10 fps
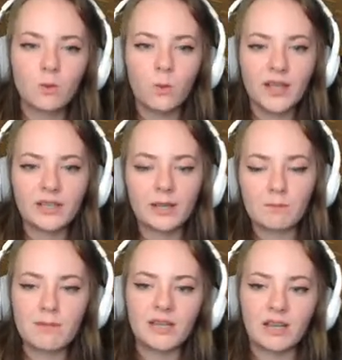a weird like
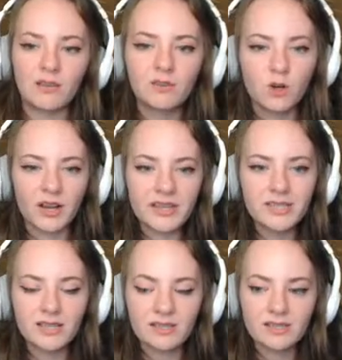midlife
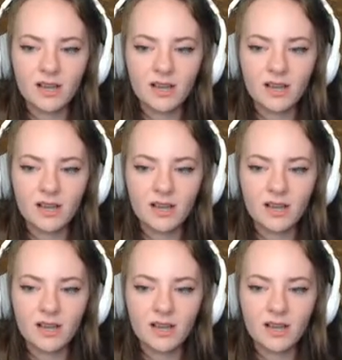crisis